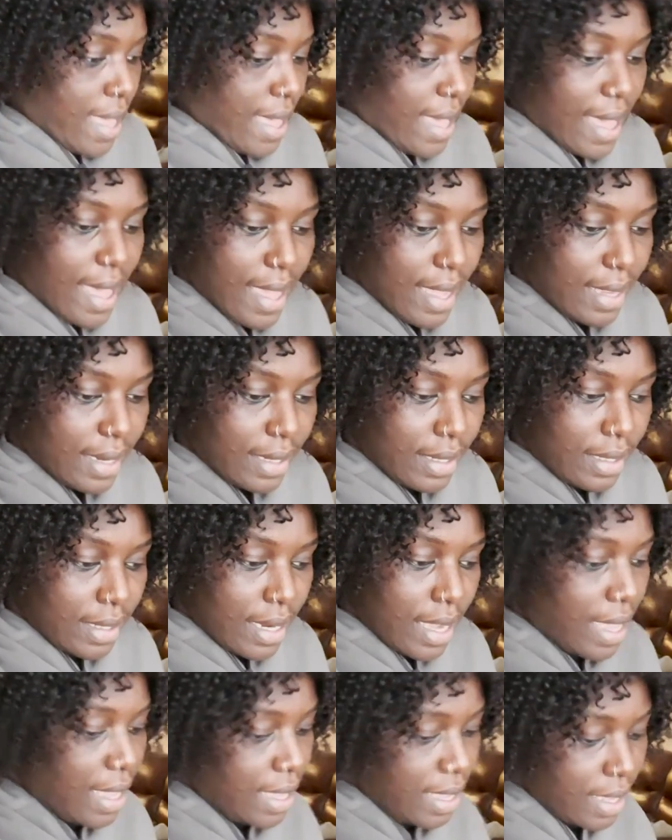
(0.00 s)

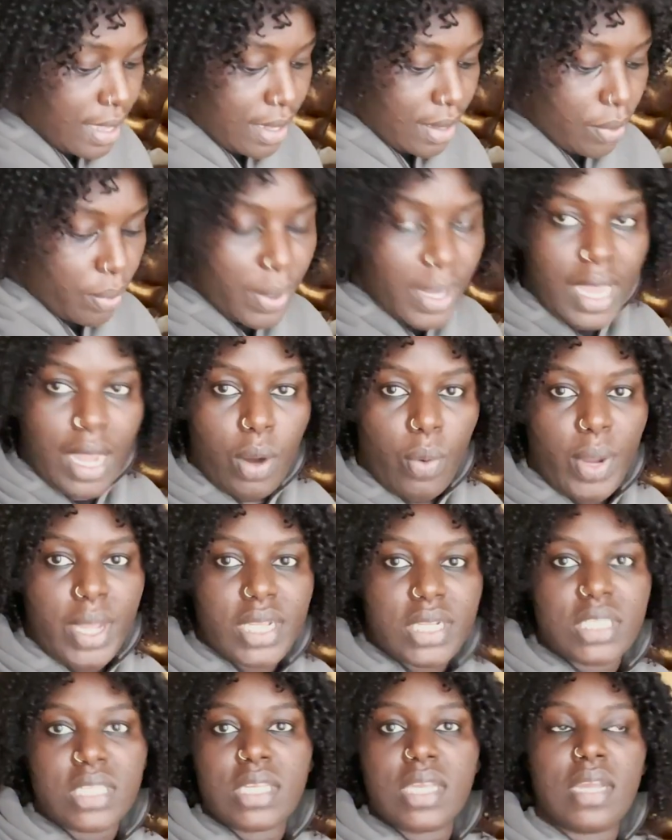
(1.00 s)
And we are
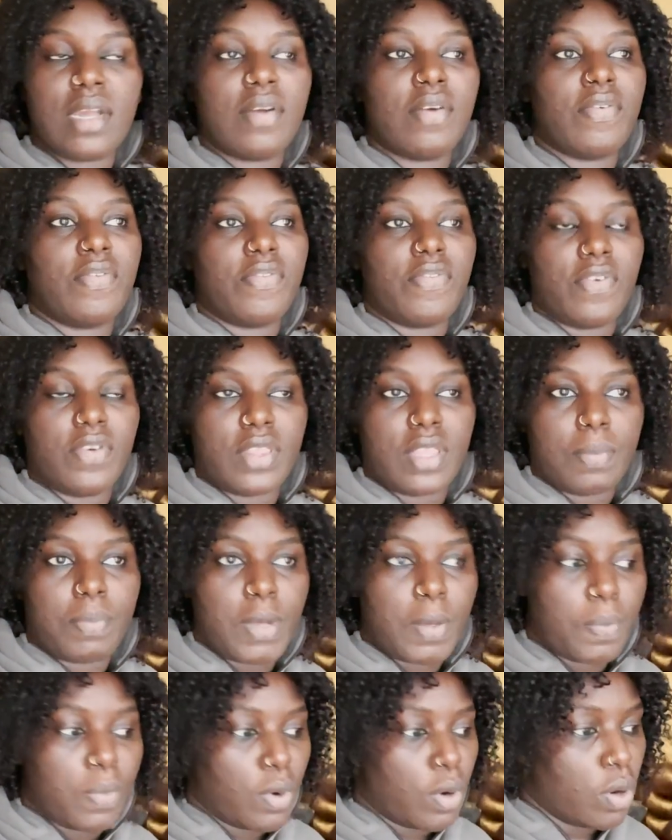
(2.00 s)
waiting for the
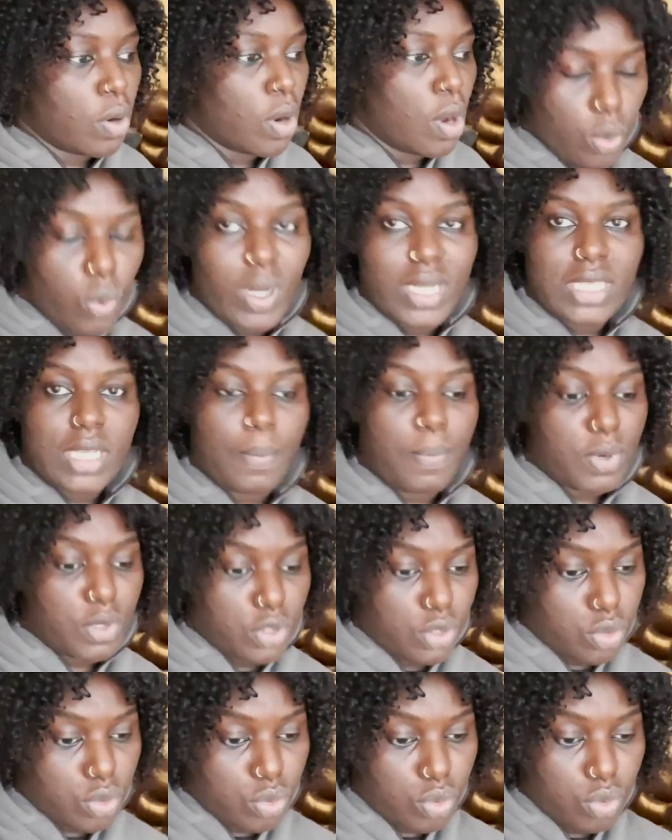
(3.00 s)
people who are
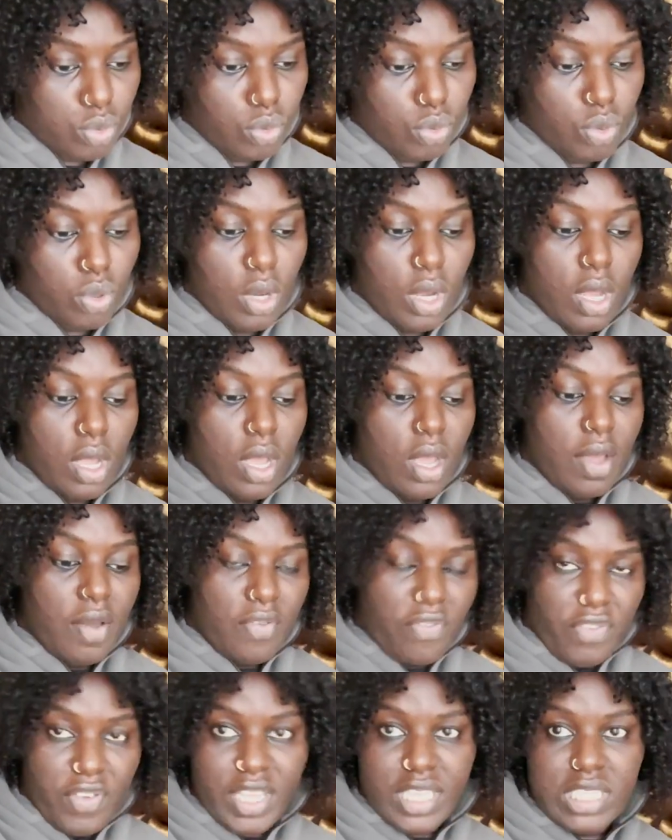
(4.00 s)
supposed to
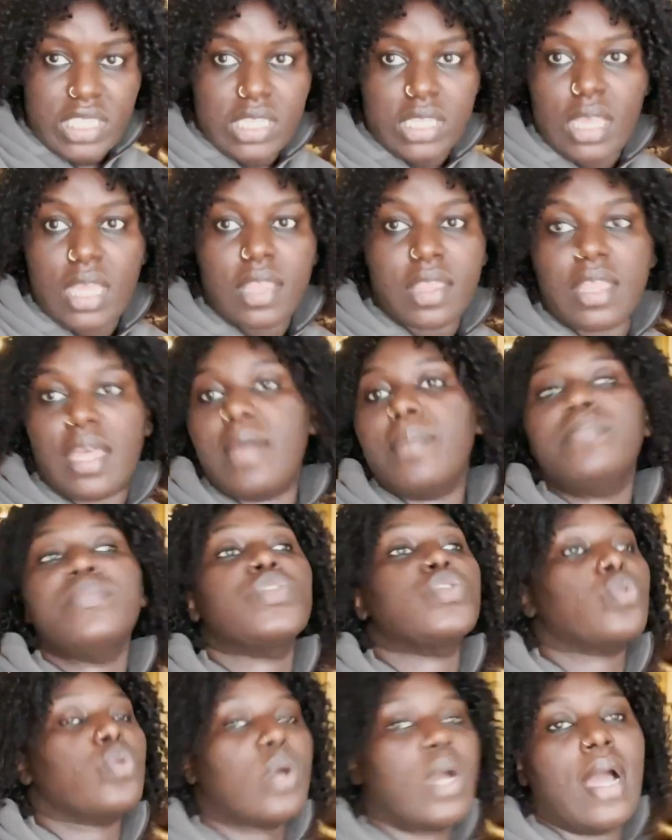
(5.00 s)
fix
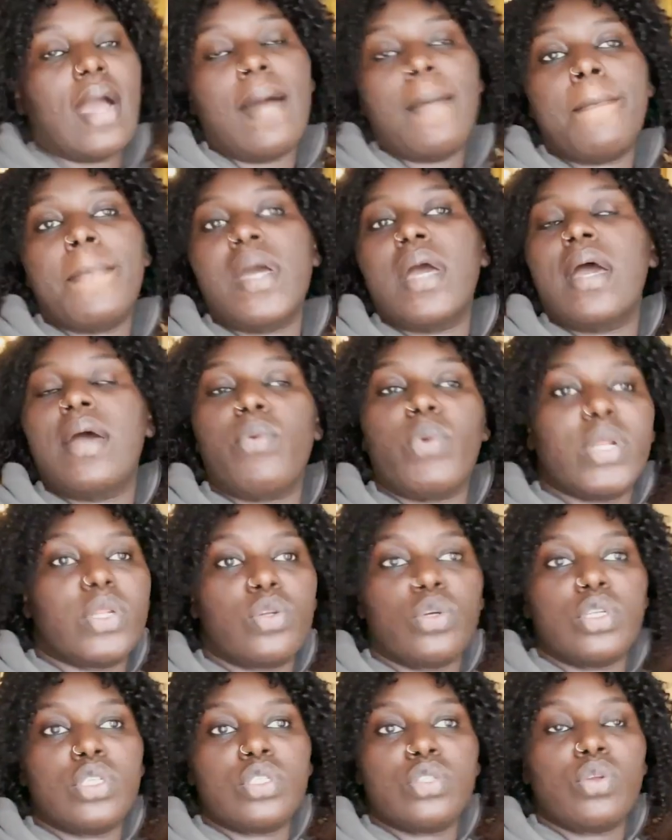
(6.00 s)
them to come. We
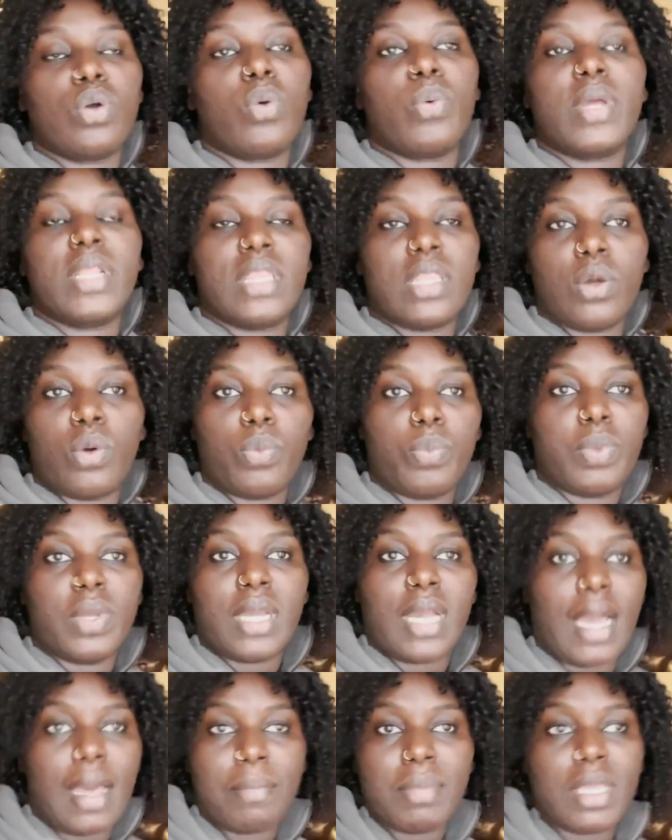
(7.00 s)
don't know when they will be
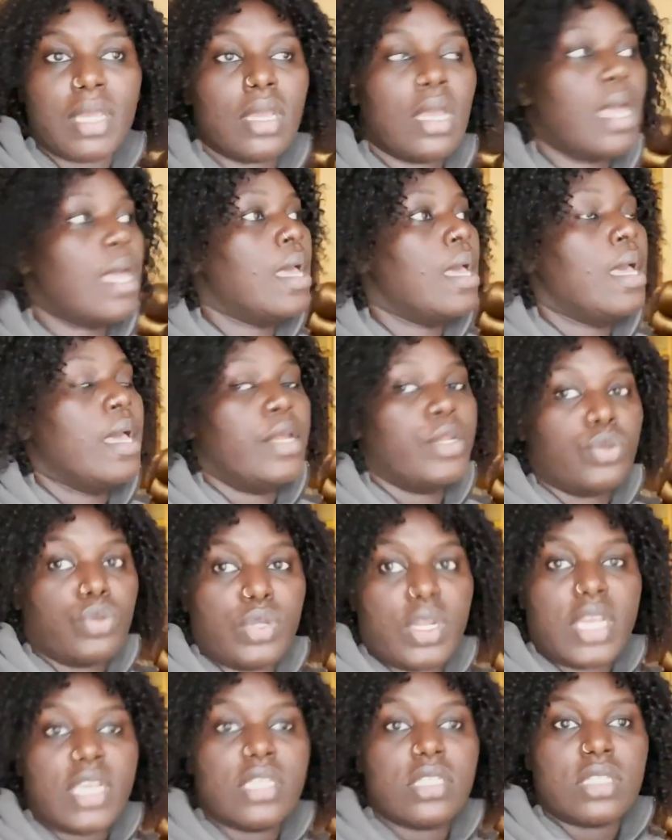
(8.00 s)
coming.
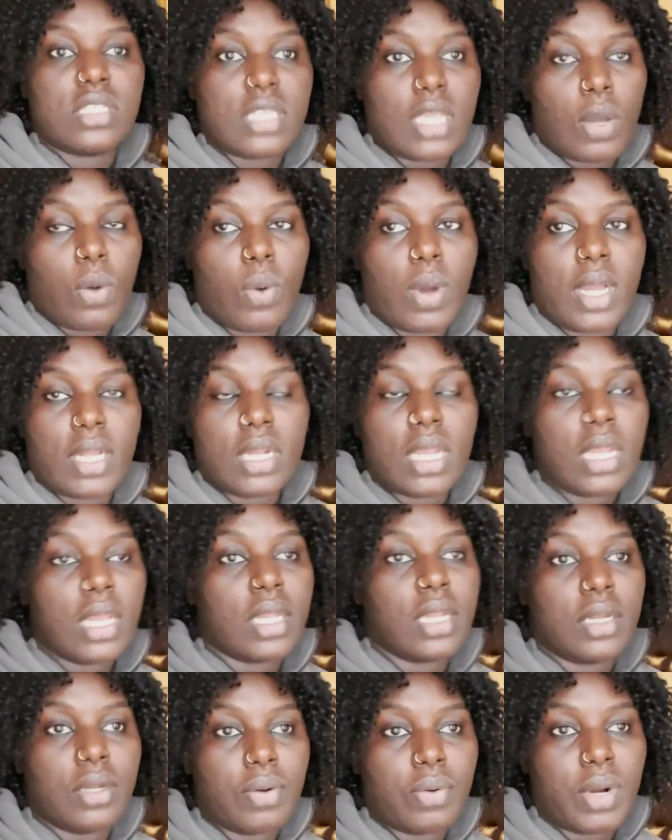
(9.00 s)
Today is day one
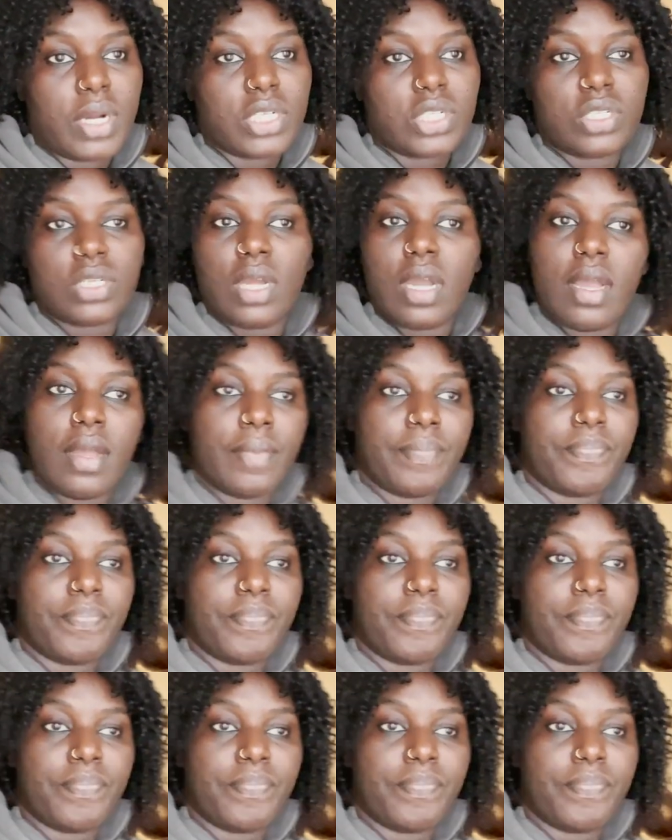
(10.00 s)
in Russia.